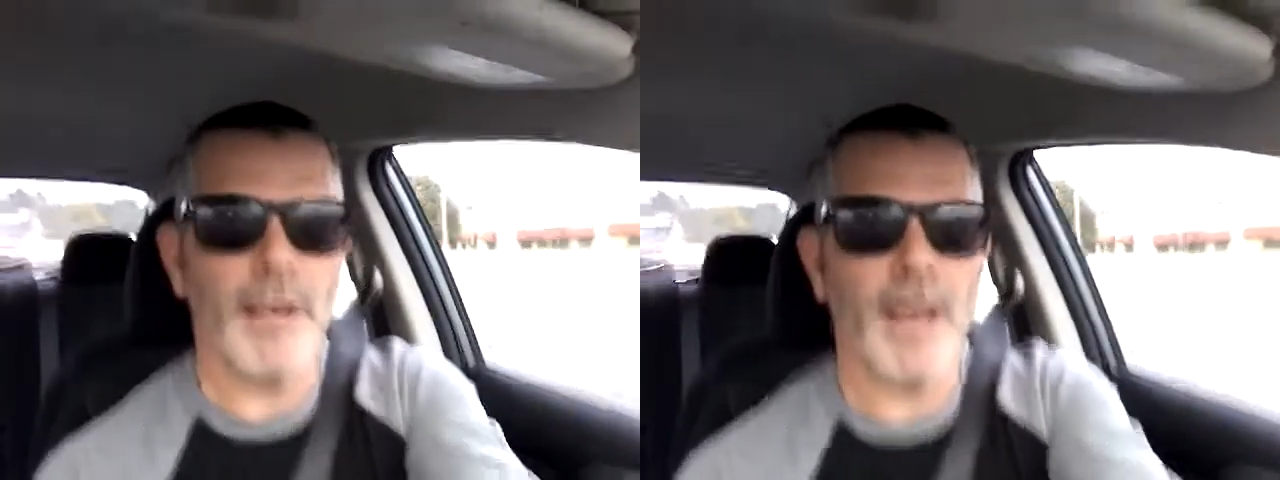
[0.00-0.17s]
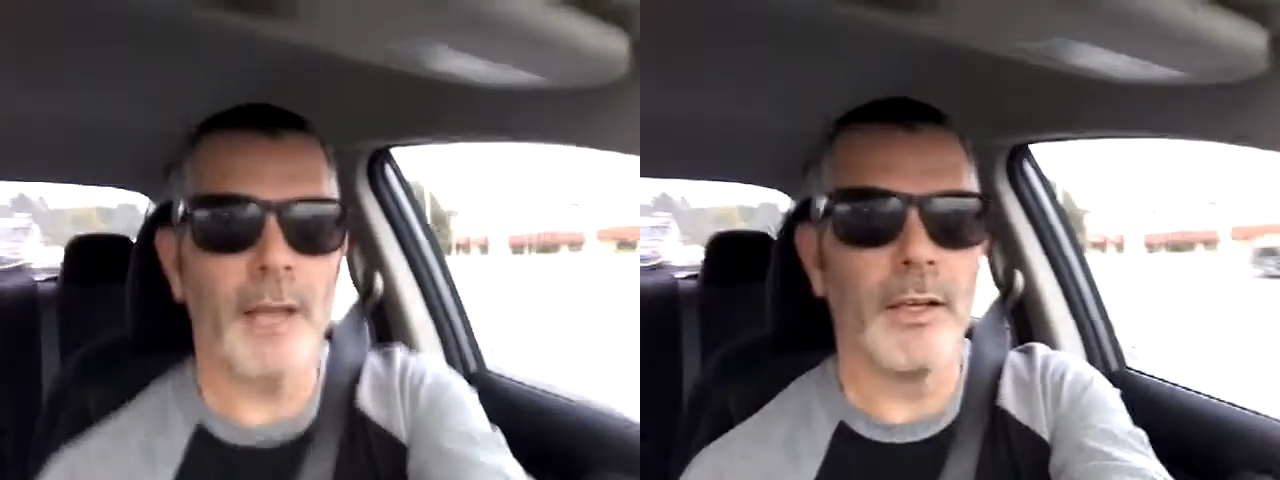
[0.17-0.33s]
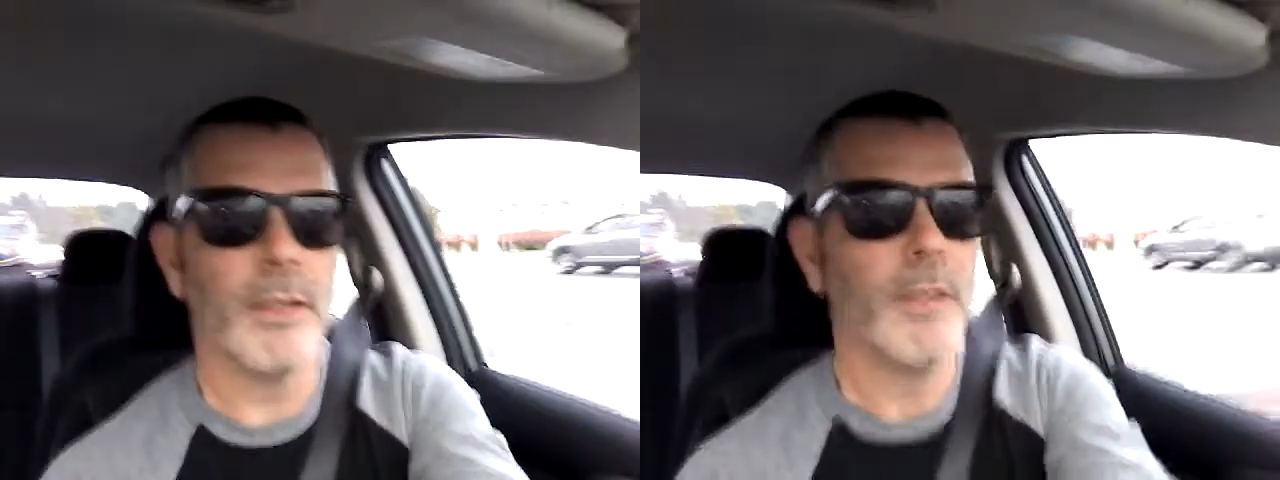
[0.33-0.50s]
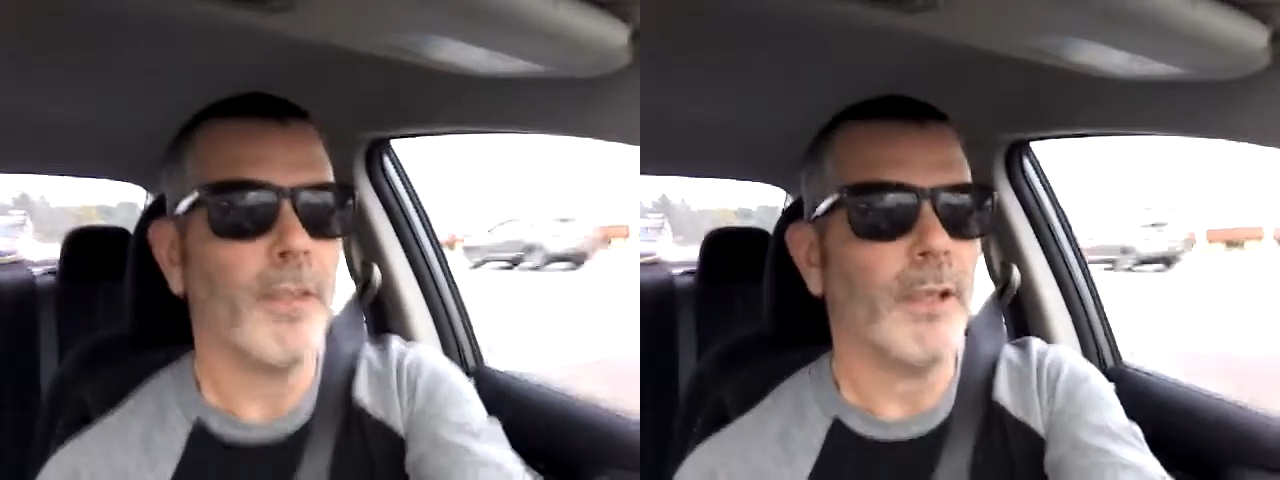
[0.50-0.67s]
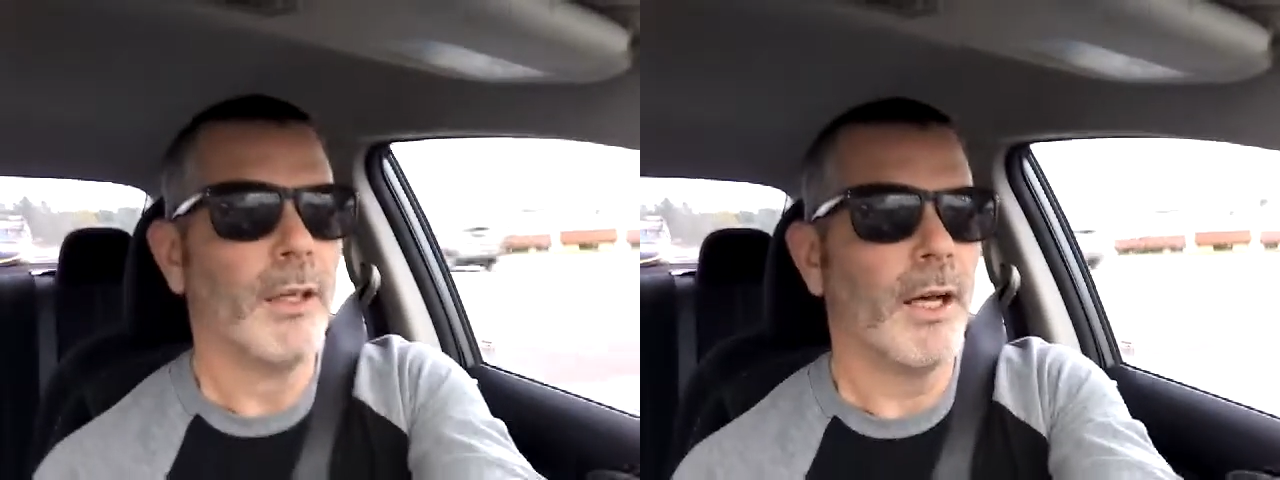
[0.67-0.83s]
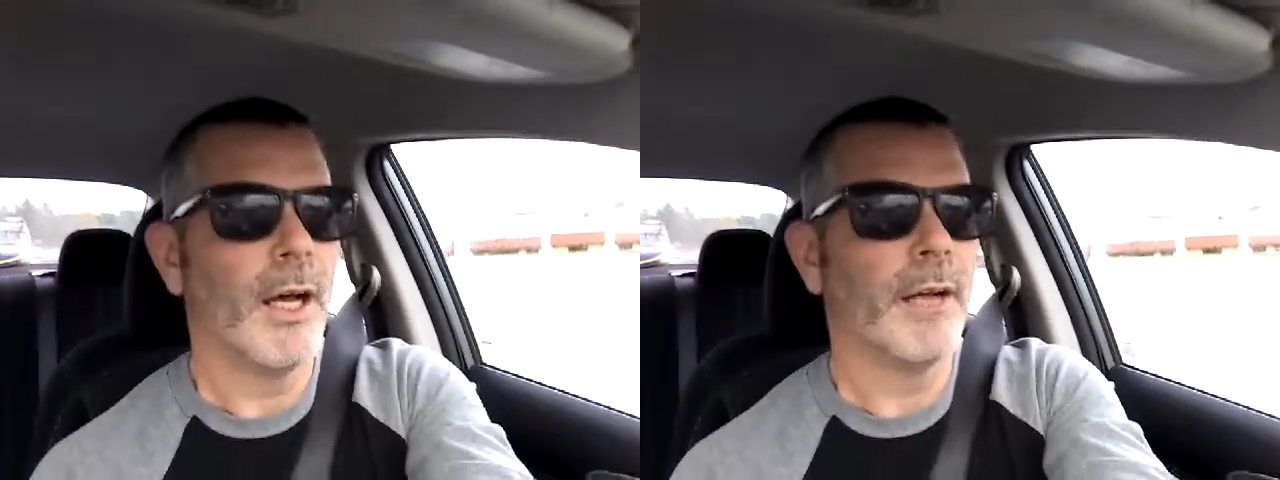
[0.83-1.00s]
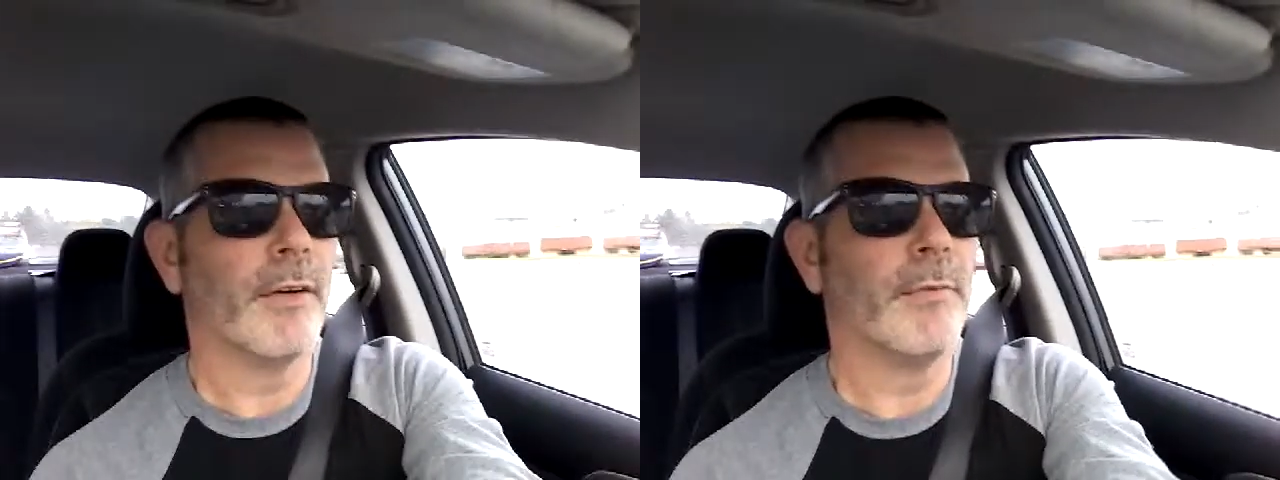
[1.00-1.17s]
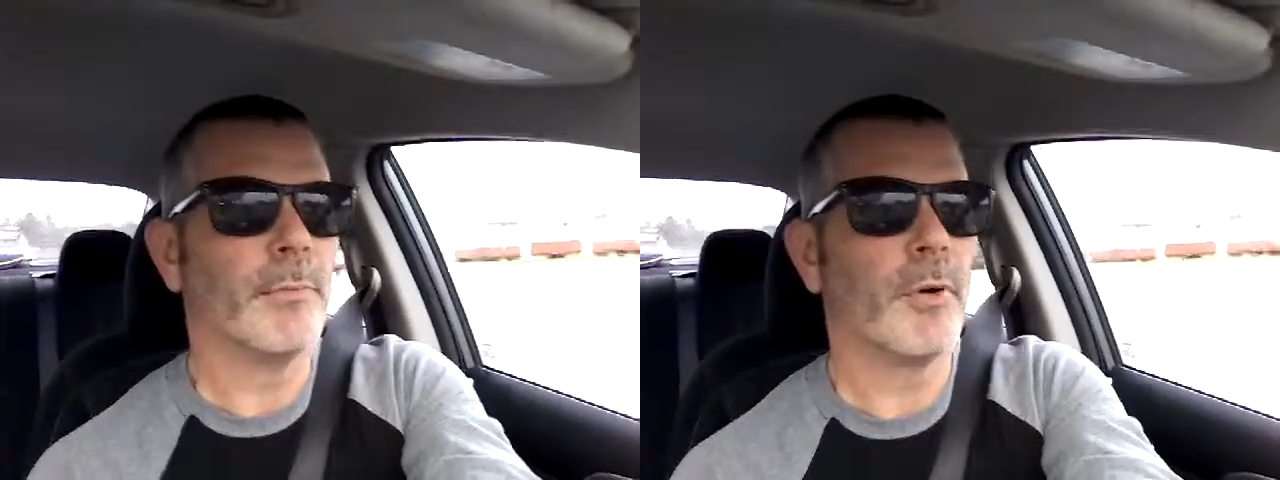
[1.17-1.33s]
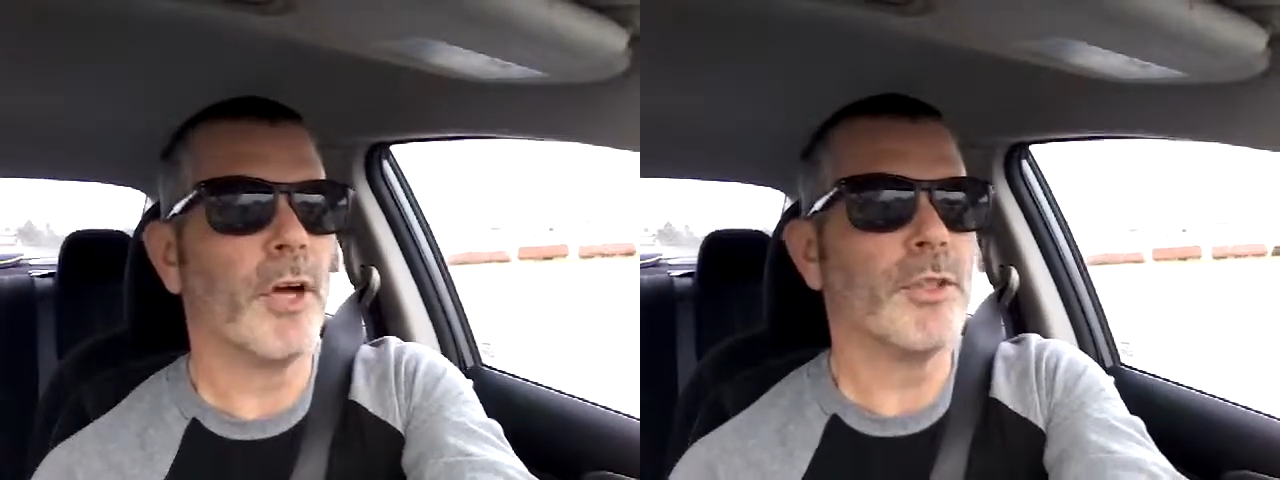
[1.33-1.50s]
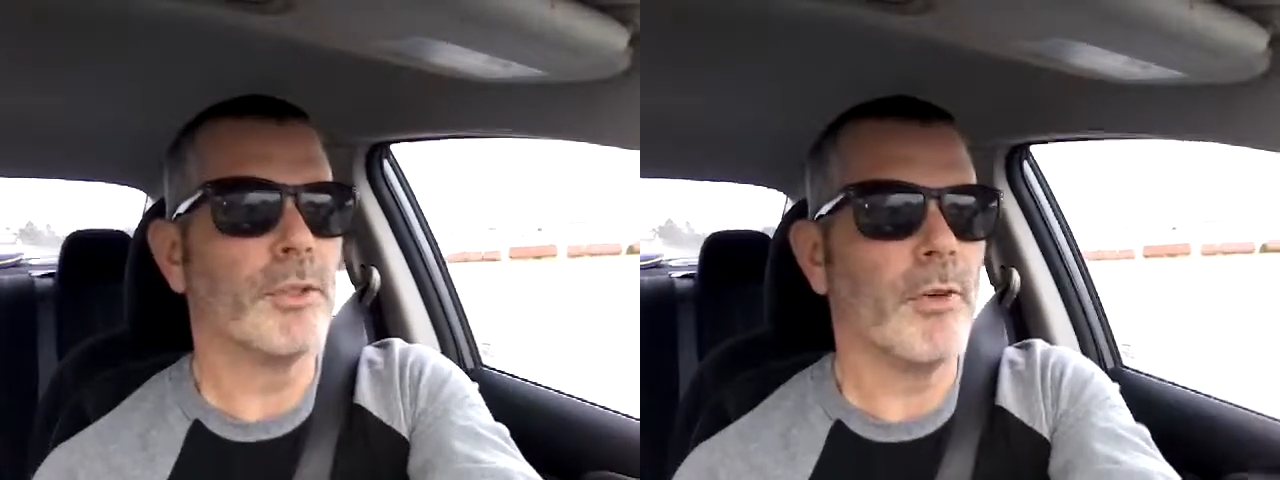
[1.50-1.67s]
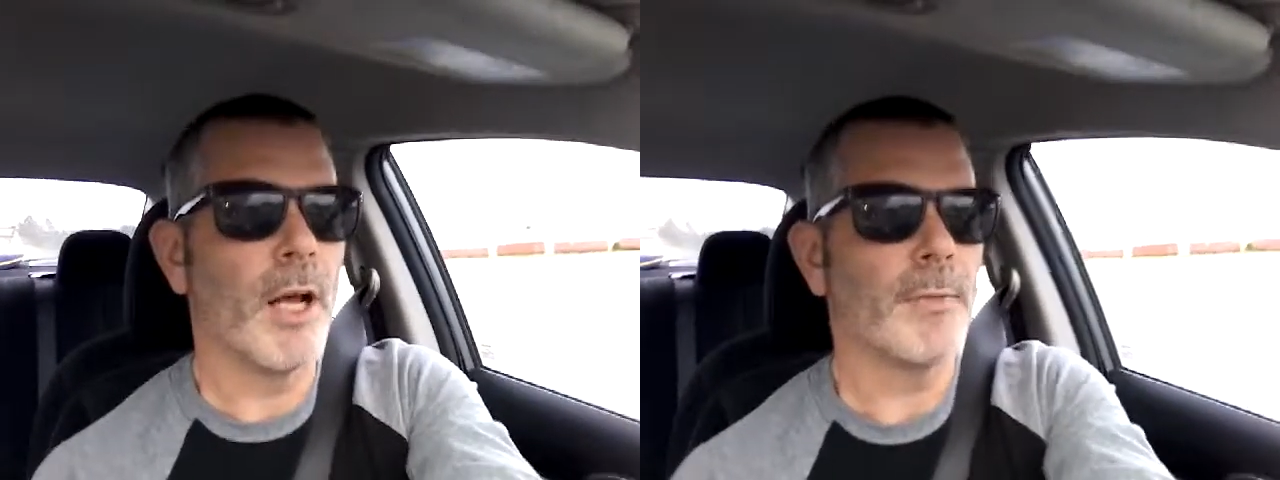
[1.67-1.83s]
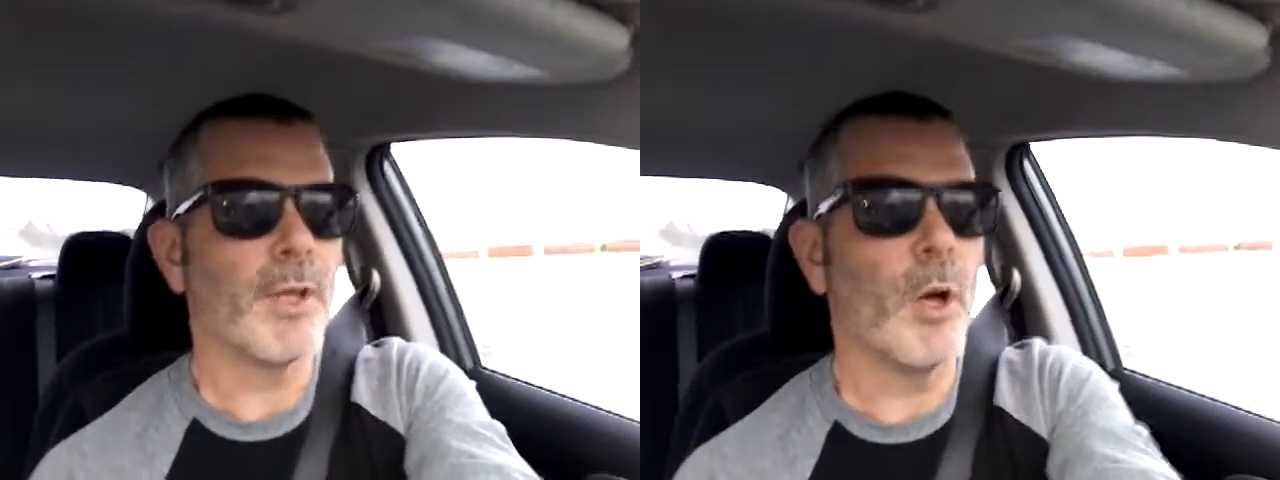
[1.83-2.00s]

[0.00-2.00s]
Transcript: how to how to price your items.